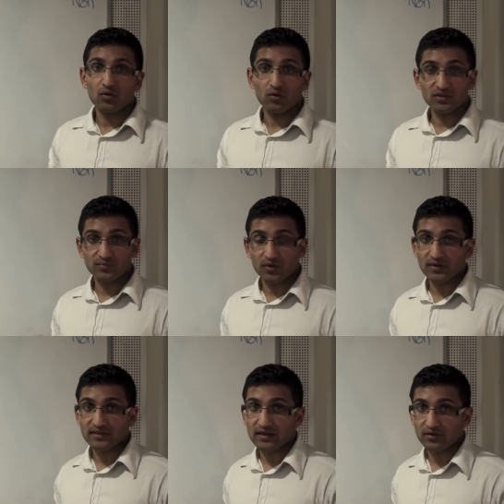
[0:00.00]
or is
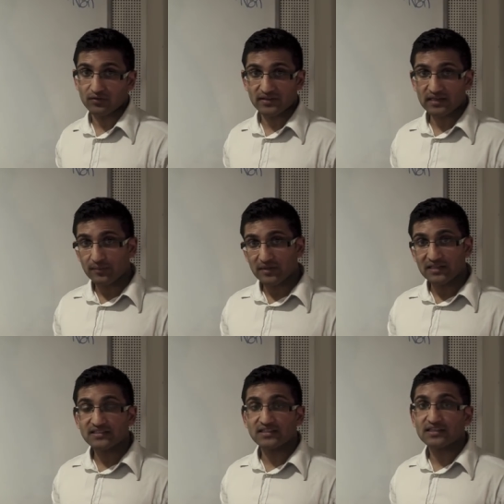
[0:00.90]
broken down over time, it
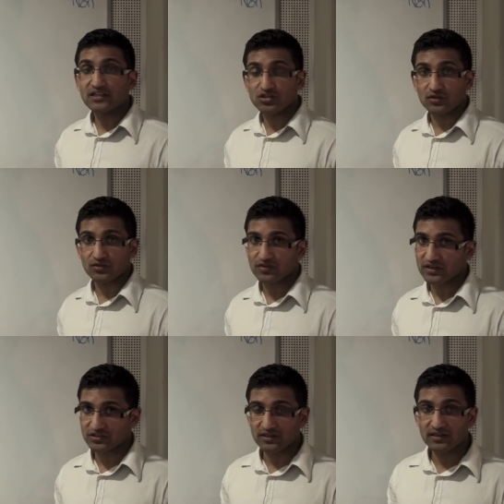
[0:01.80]
leads to tissue
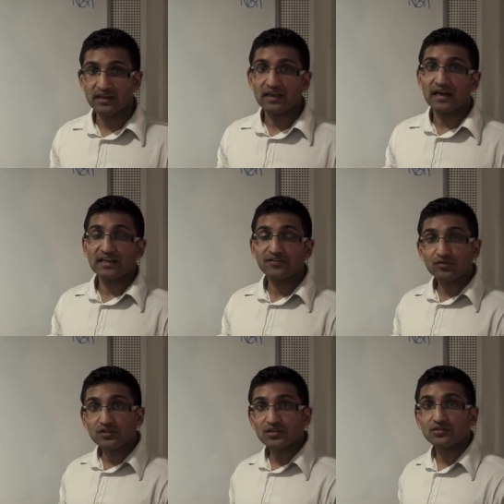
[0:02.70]
contraction and if
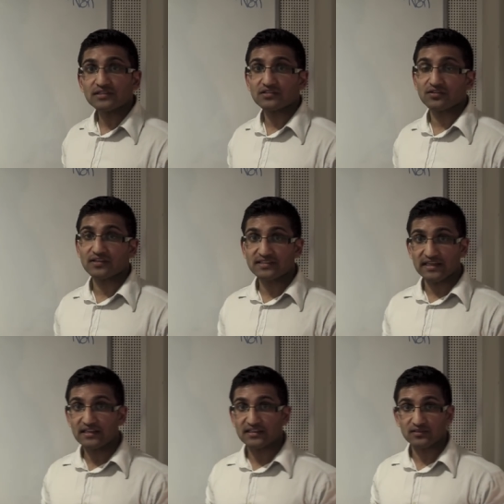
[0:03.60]
you were to use this on the
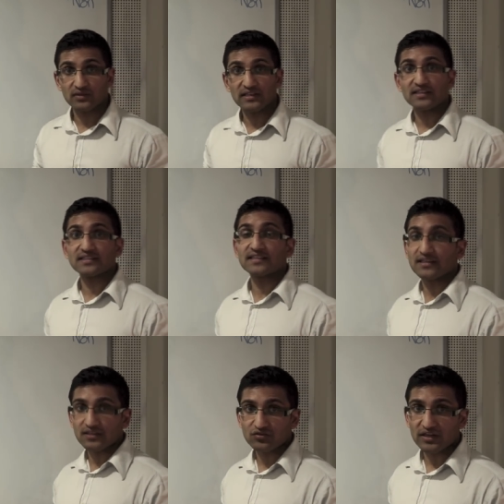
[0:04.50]
skin, this would lead to
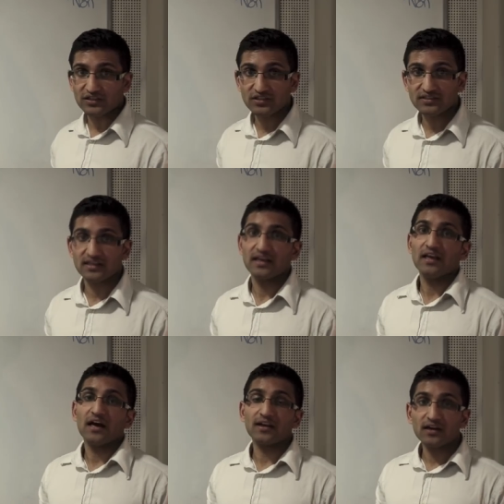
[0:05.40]
skin contractures
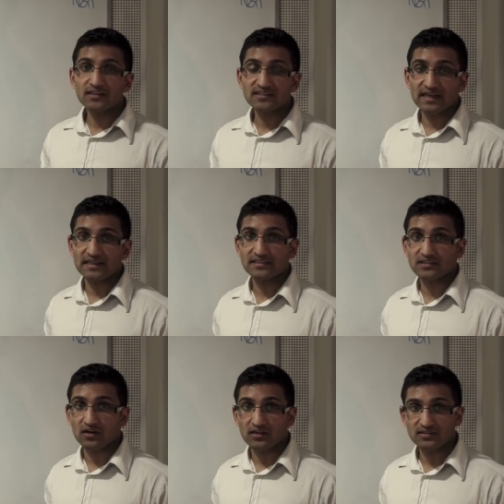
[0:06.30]
and unsightly
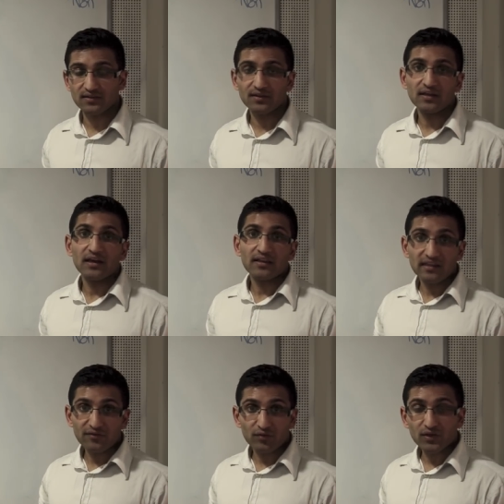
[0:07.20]
scars.
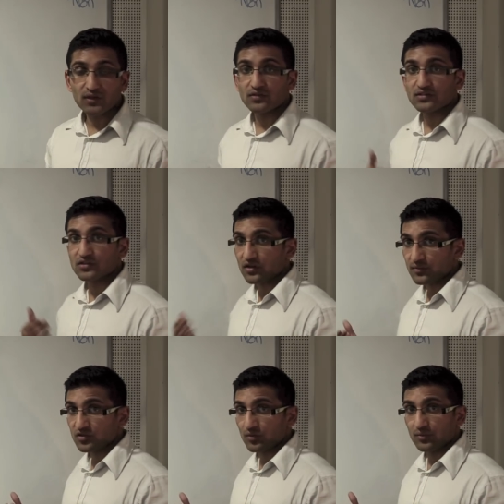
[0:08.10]
Therefore, you use
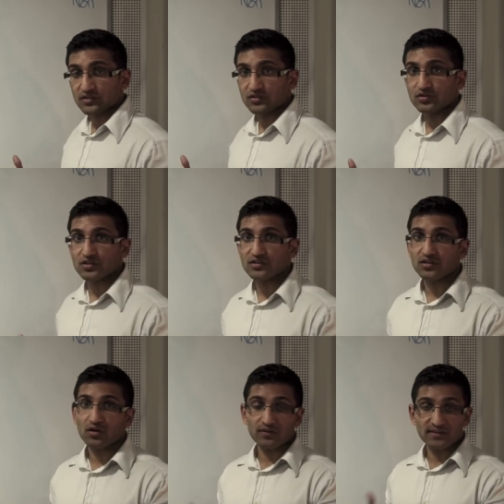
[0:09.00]
non-absorbable sutures
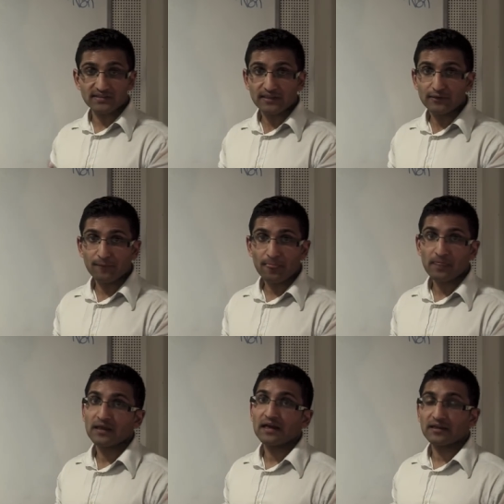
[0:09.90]
on the skin
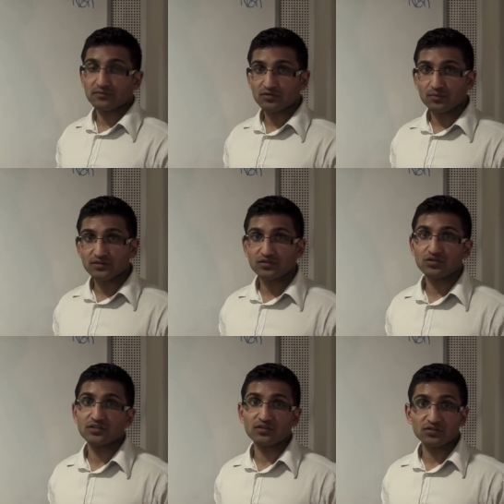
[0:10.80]
and absorbable
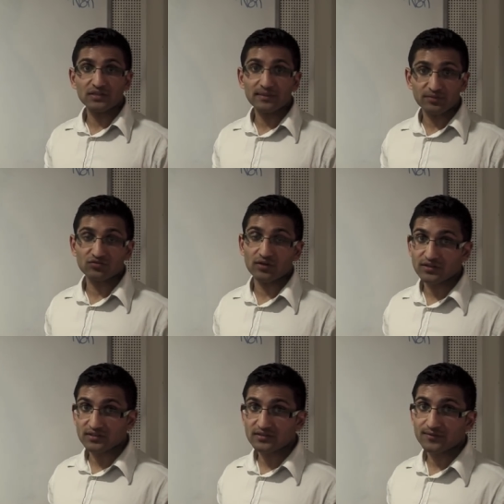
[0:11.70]
sutures on deeper
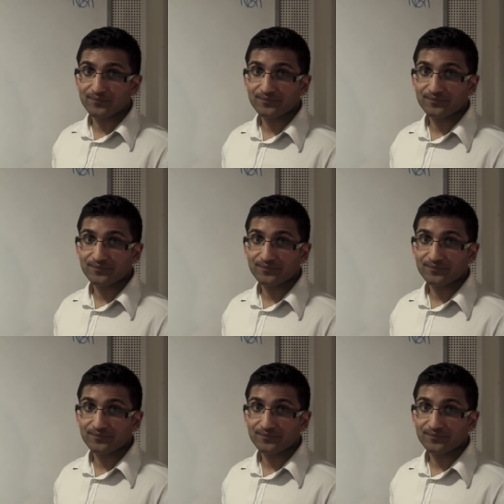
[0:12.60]
structures.